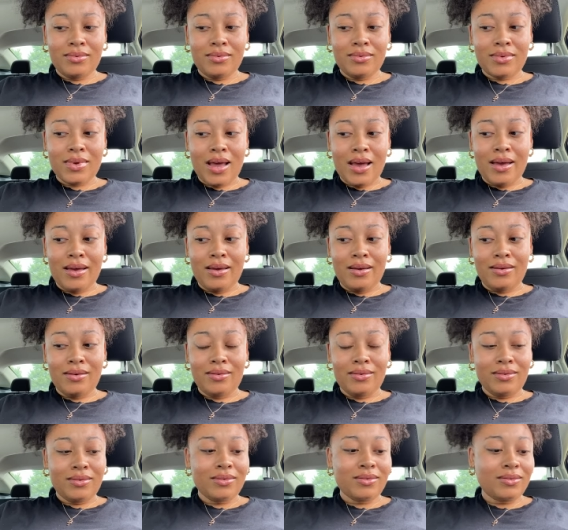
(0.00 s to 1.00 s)
Like
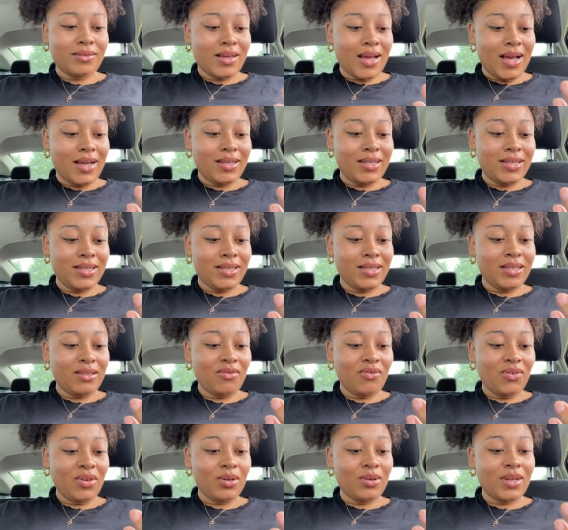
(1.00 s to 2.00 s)
I just
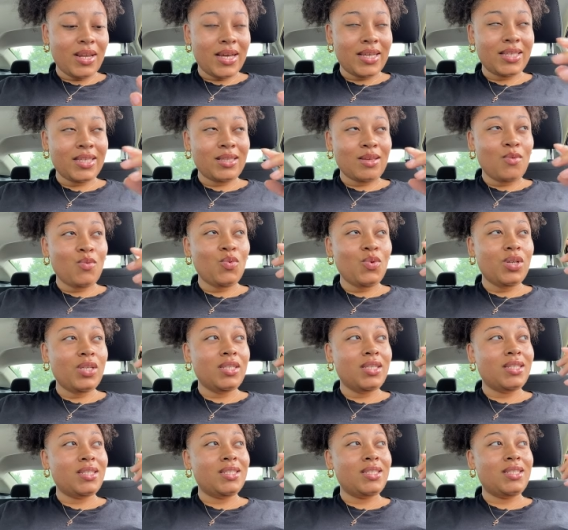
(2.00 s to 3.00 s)
feel like someone
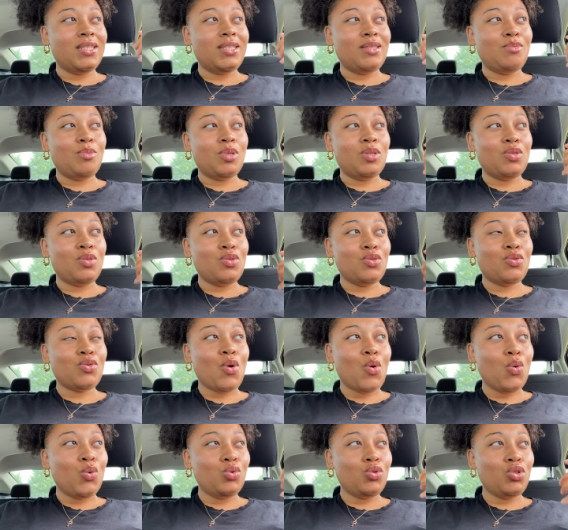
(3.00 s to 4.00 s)
has just been
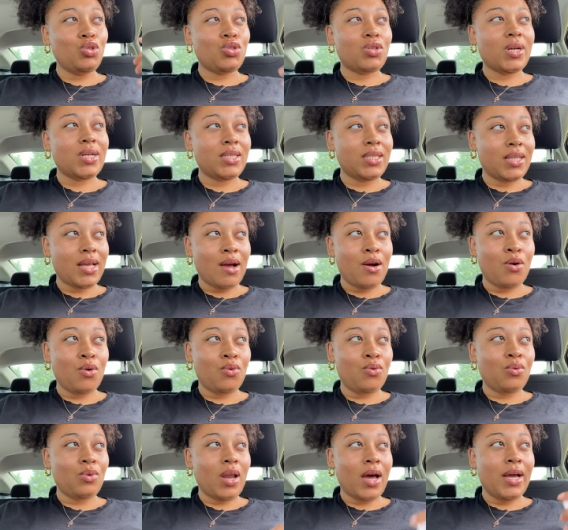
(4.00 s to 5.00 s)
so stressed
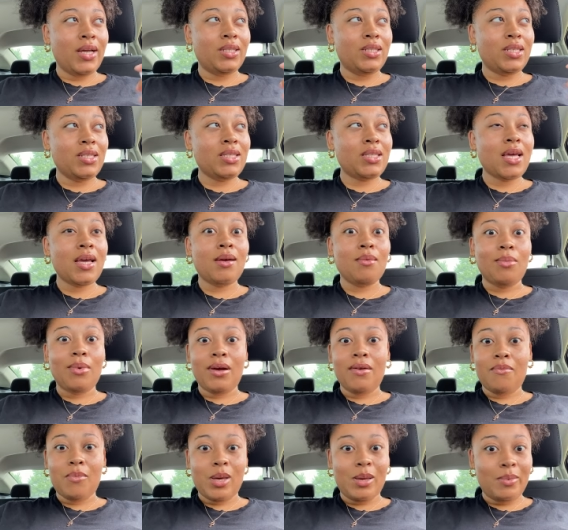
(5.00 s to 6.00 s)
out. Like just take a
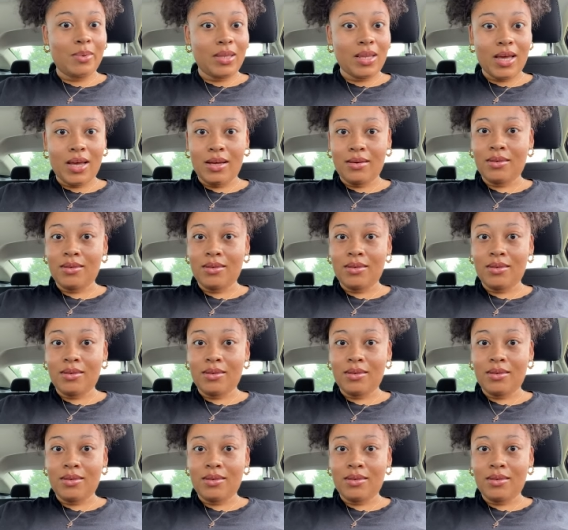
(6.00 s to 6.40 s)
breath, baby. Like